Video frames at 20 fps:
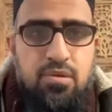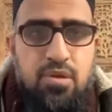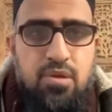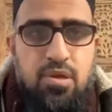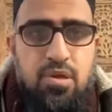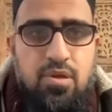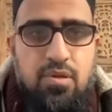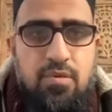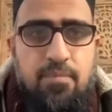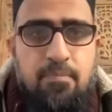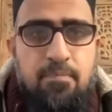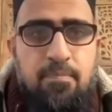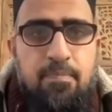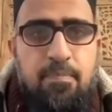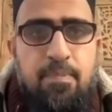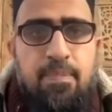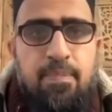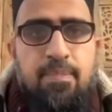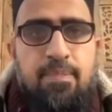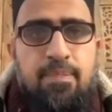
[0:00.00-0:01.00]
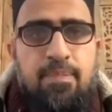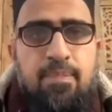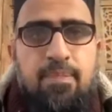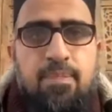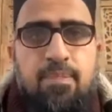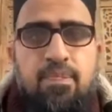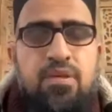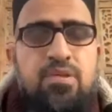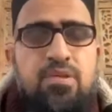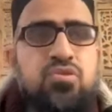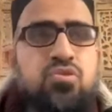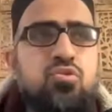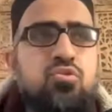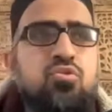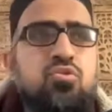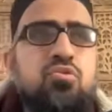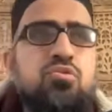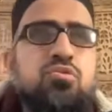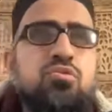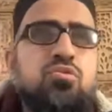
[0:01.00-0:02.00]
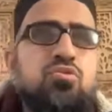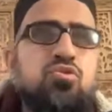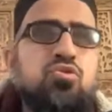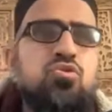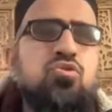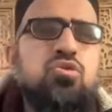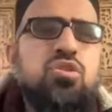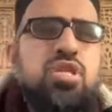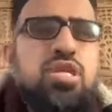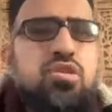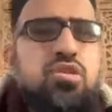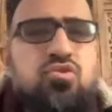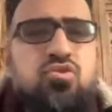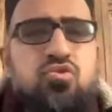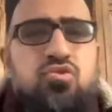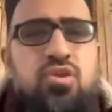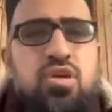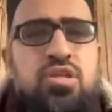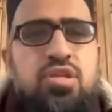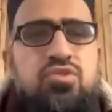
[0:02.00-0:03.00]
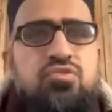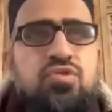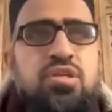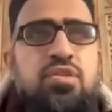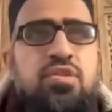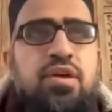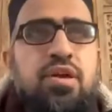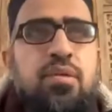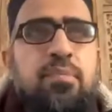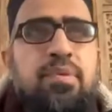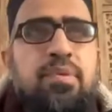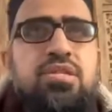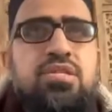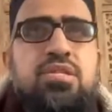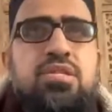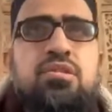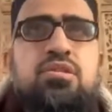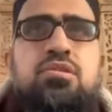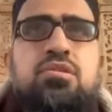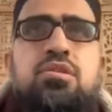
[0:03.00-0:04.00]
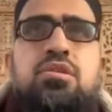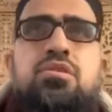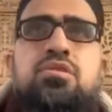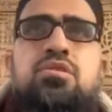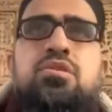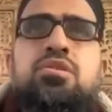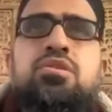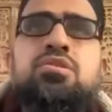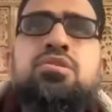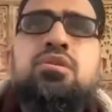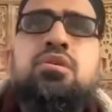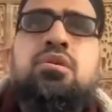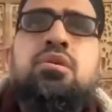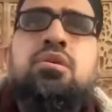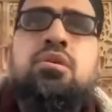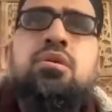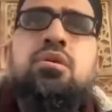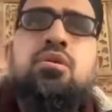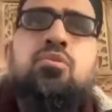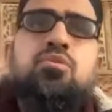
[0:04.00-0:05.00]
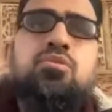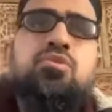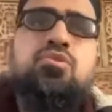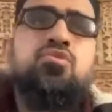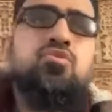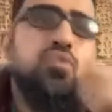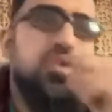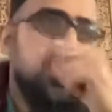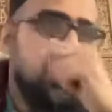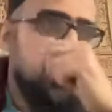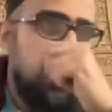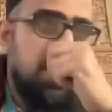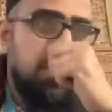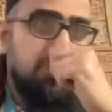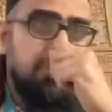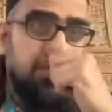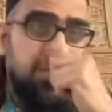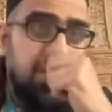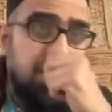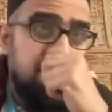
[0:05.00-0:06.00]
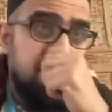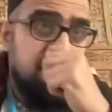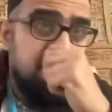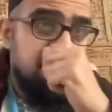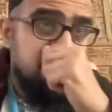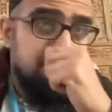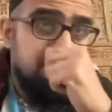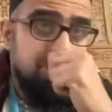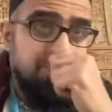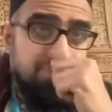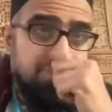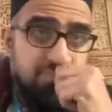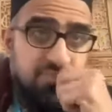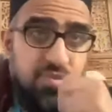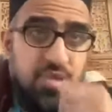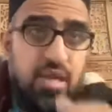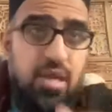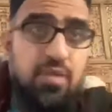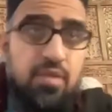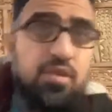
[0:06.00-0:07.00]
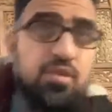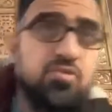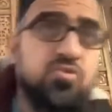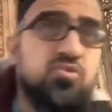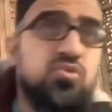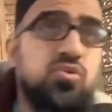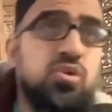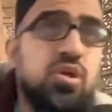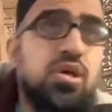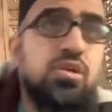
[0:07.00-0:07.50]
there's two key surahs really that are mentioned in this, which is Surah Al-Anfal and then Surah